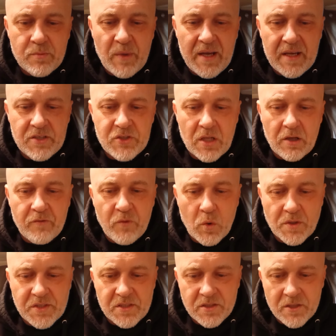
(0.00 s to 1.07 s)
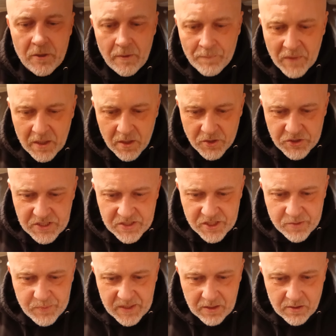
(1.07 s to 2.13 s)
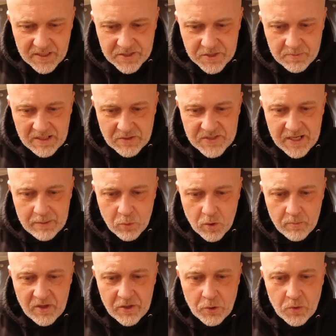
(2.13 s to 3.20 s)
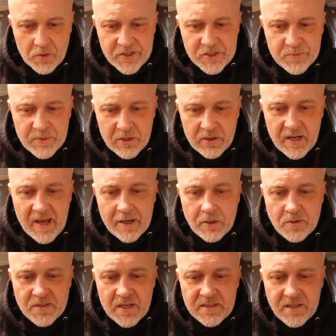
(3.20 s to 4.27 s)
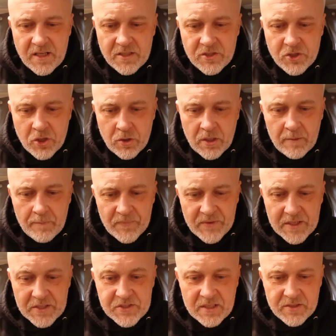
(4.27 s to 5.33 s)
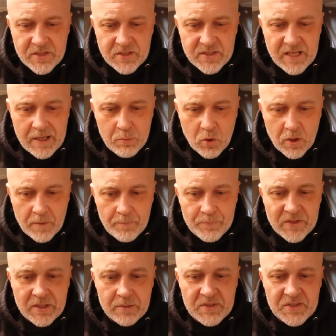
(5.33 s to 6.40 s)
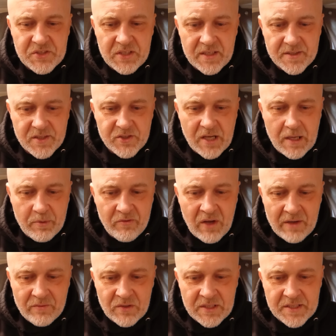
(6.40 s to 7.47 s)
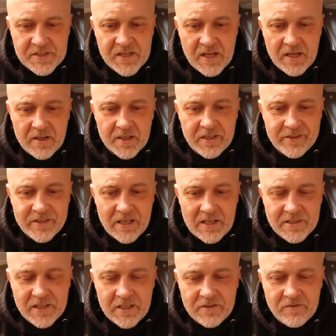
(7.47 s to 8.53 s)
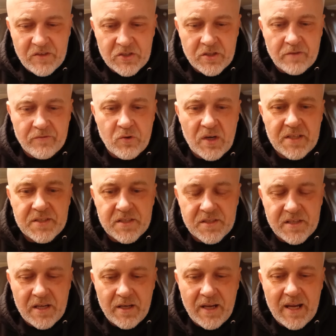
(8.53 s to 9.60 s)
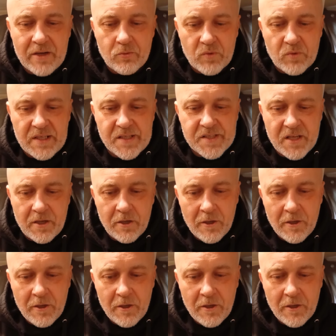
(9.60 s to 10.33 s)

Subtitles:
angelic forces. Jesus being led to Mount Tabor by the Holy Spirit echoes Isaiah's journey. The ascent to Tabor can be seen as a type of heavenly ascent akin to Isaiah's vision of Christ's ascent and reascent.